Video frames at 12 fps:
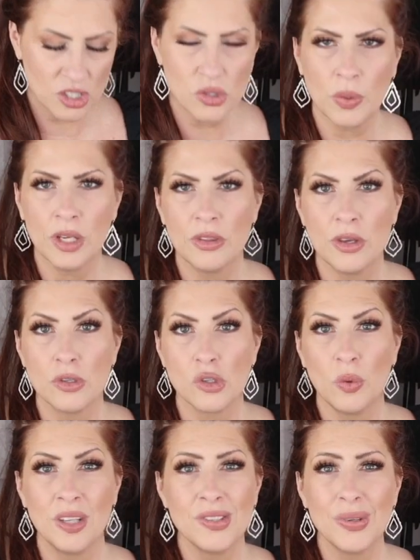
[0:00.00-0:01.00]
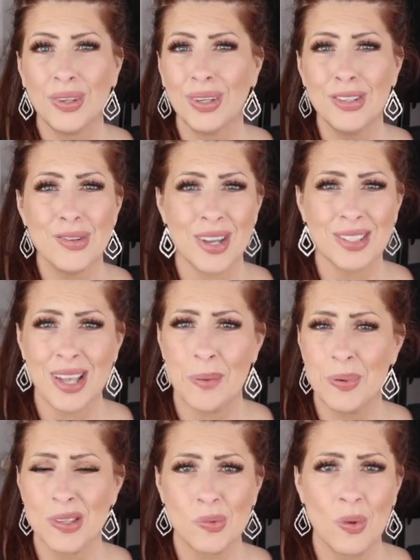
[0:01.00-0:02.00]
is one of those ones you could dress
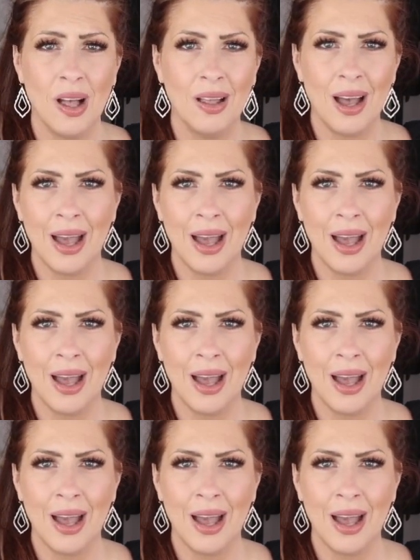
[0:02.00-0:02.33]
up as well.